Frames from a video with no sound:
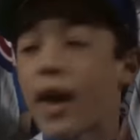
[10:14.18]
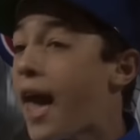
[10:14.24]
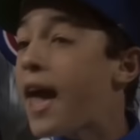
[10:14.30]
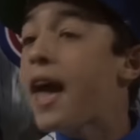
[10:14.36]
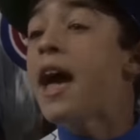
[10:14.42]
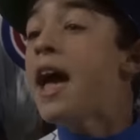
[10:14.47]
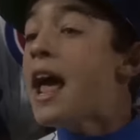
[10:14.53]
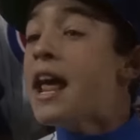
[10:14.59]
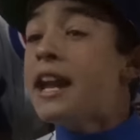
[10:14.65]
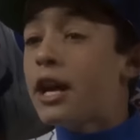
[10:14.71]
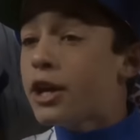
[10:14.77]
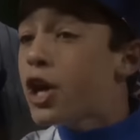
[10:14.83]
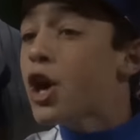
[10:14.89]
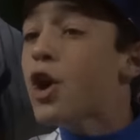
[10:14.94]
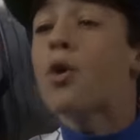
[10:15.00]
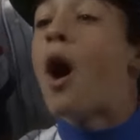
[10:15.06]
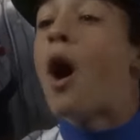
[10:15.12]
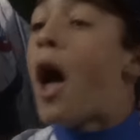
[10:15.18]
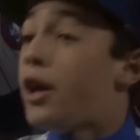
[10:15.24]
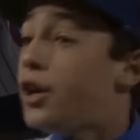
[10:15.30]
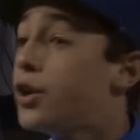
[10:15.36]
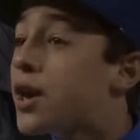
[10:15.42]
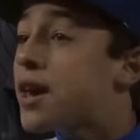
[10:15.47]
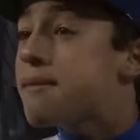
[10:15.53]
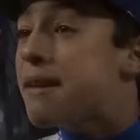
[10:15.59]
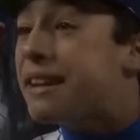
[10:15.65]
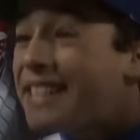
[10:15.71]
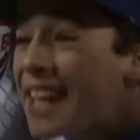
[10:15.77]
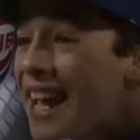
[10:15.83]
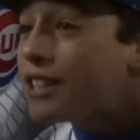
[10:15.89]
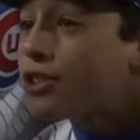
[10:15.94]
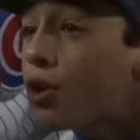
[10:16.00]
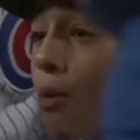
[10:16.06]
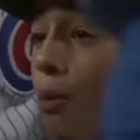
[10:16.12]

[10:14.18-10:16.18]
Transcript: no longer pitch like before.